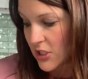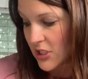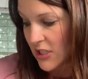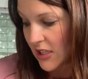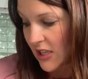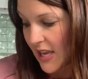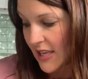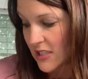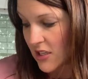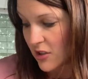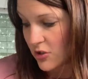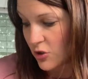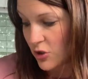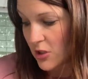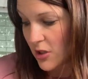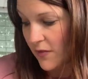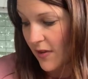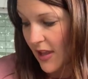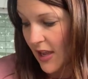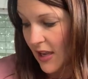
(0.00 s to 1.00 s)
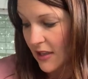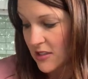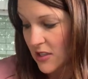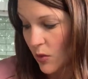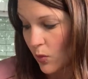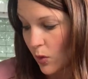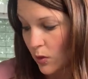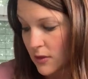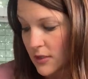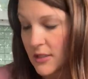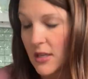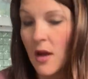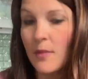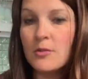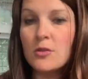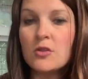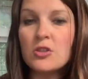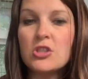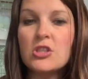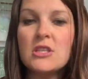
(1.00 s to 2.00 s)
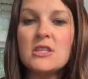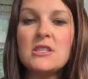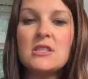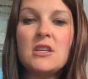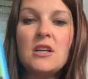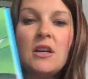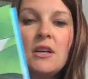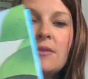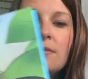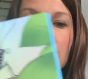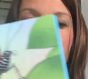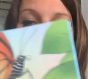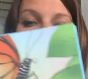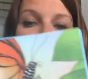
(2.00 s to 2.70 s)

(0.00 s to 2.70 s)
She lays hundreds of eggs and won't stop till she's done.